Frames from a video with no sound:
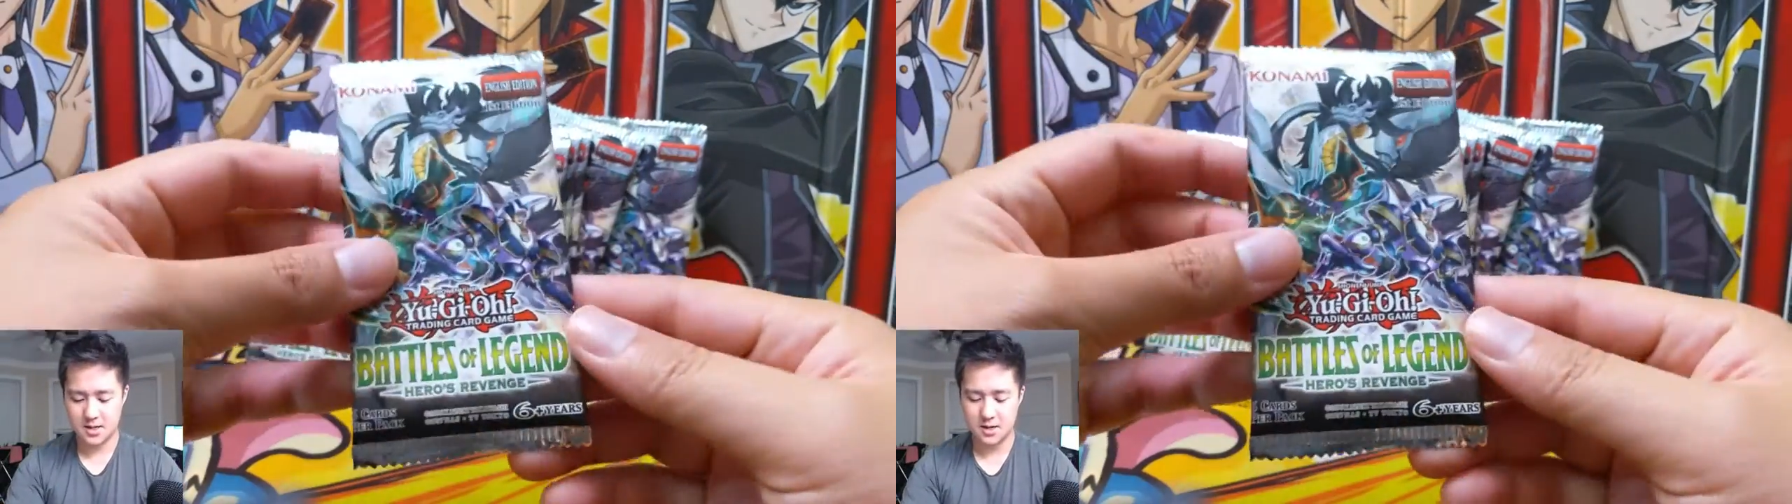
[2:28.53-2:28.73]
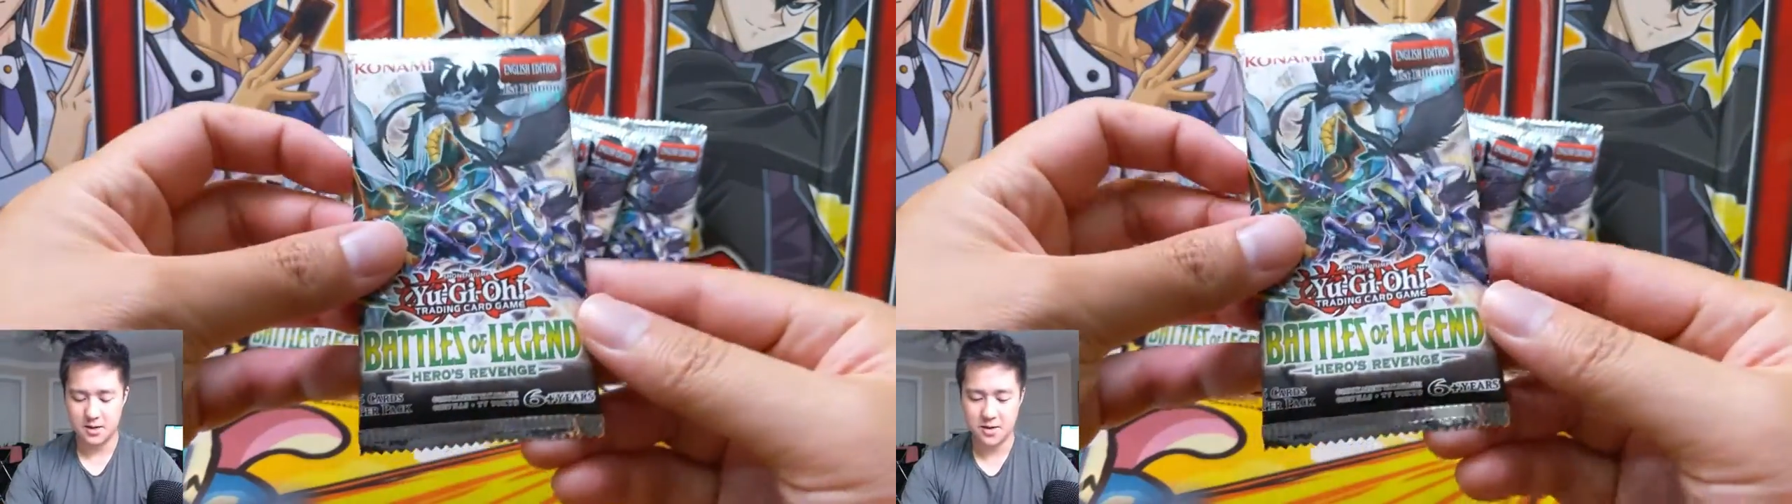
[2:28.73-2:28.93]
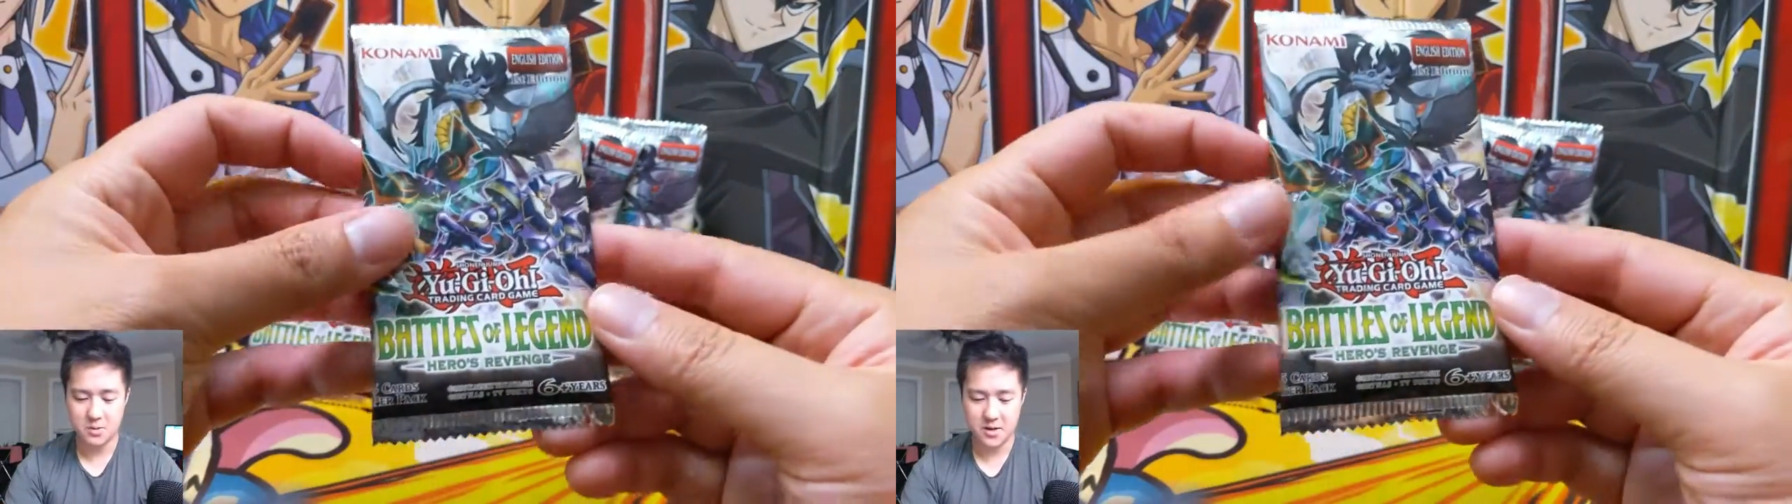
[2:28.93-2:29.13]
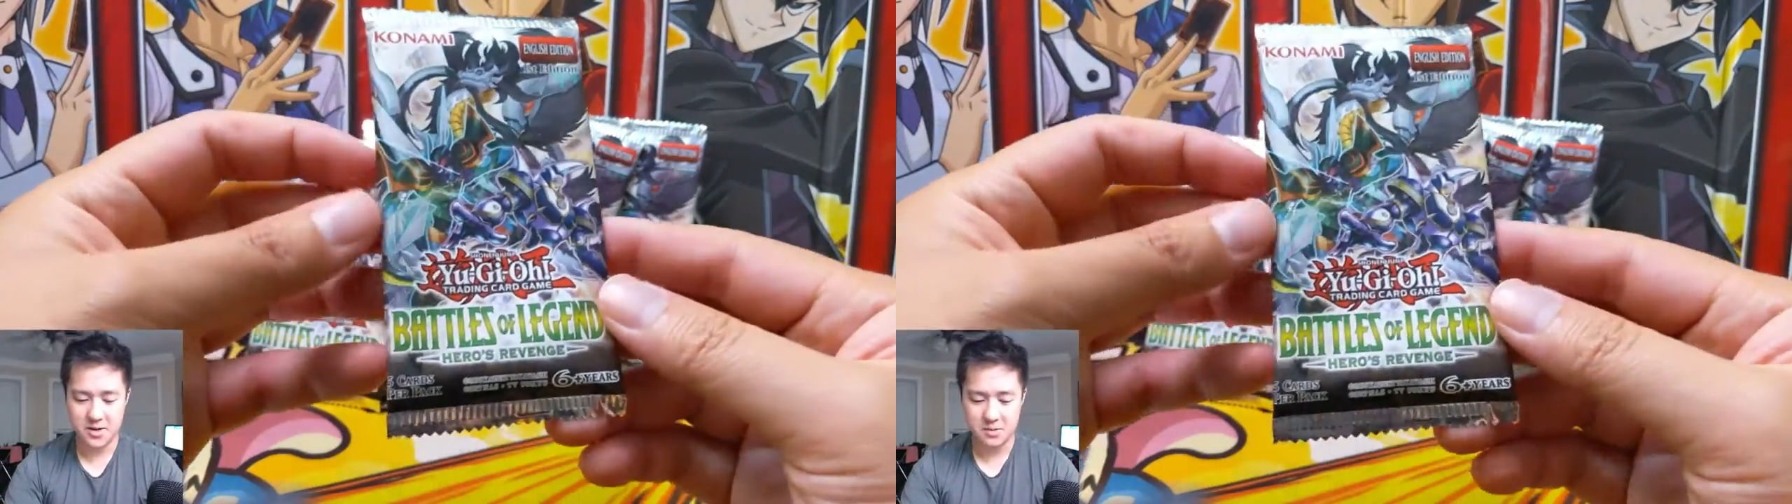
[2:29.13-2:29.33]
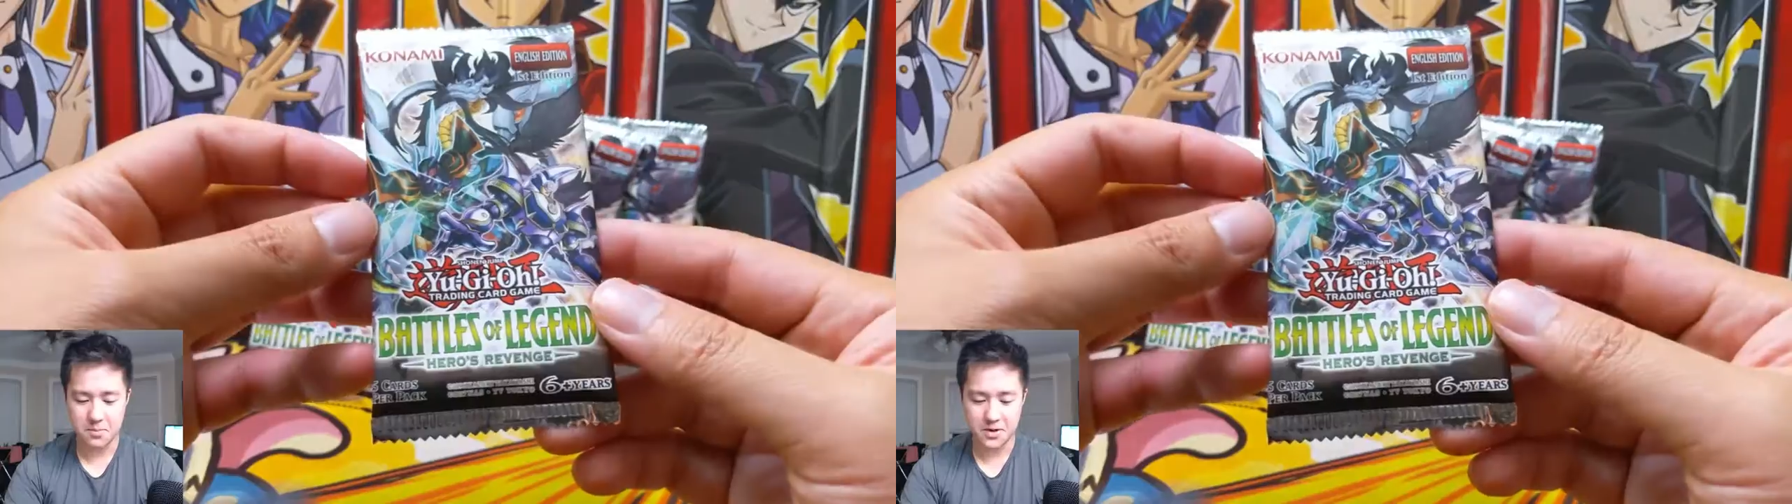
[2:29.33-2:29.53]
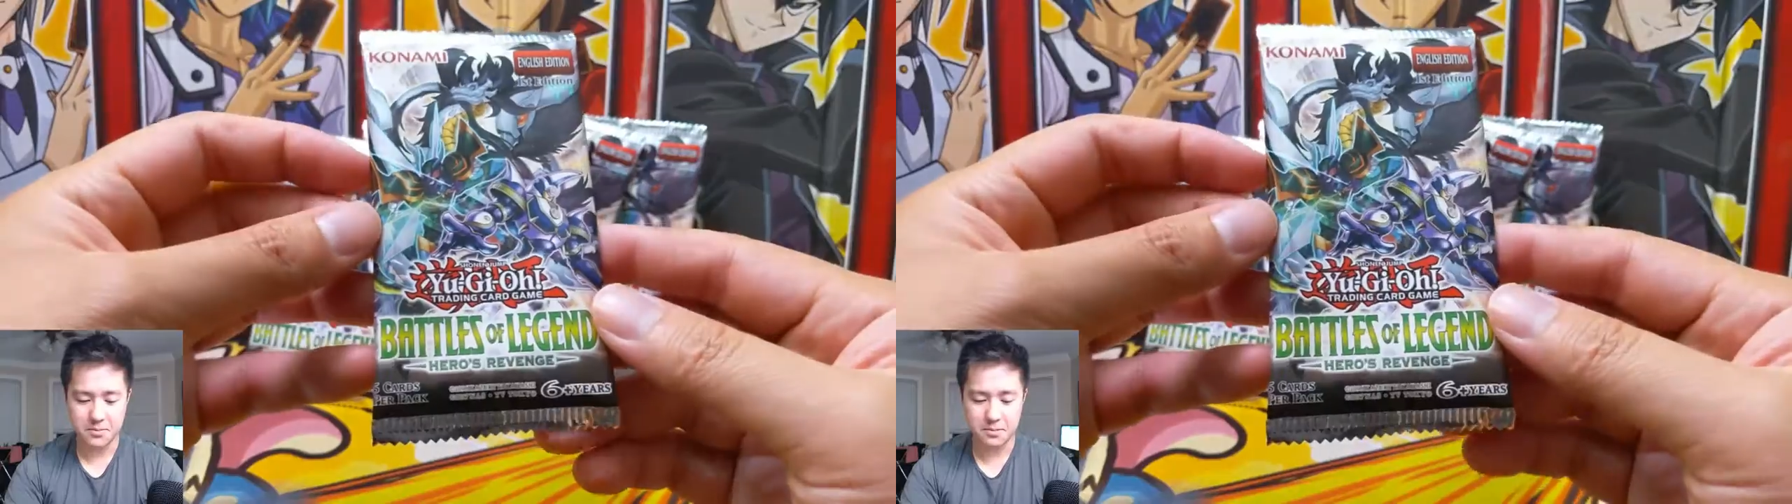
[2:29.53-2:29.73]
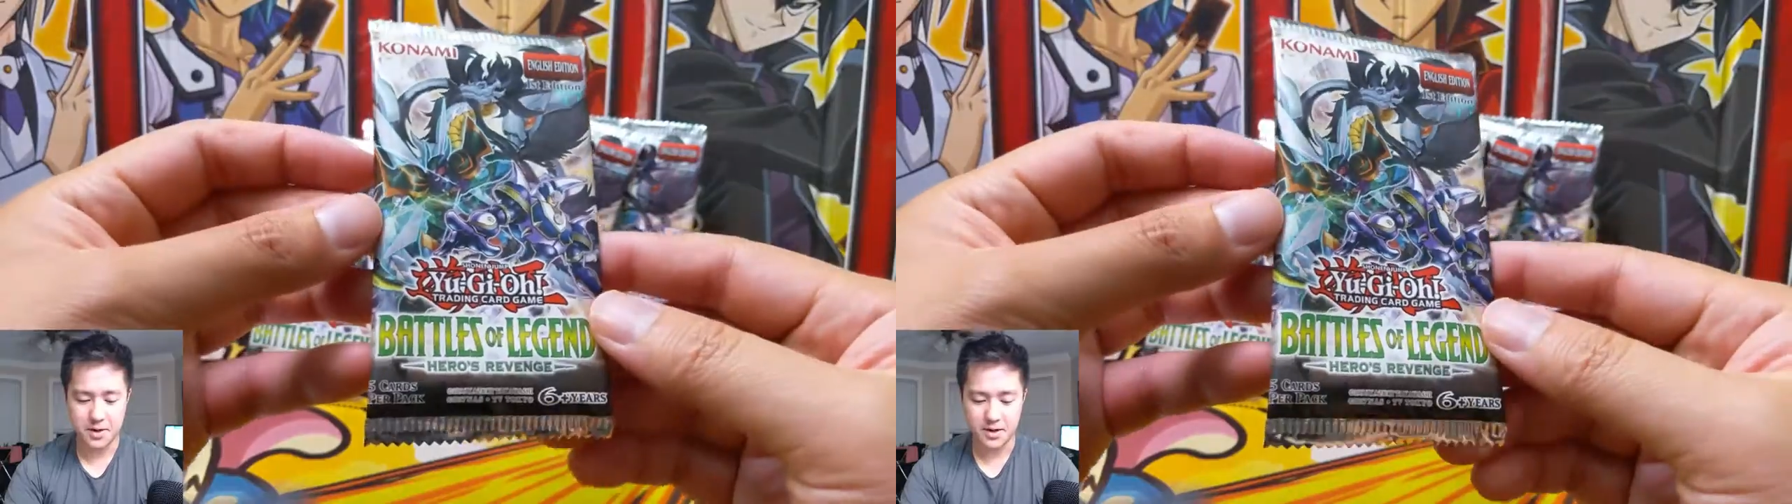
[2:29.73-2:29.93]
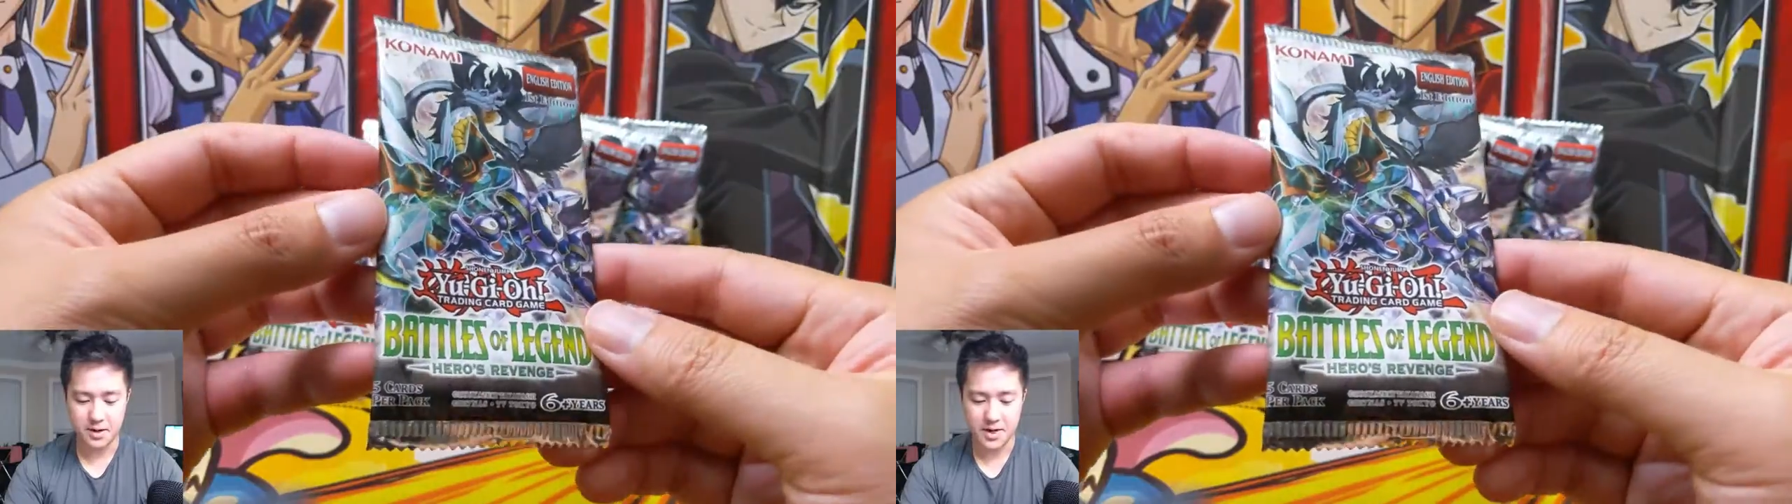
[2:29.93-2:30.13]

you know this one is much better.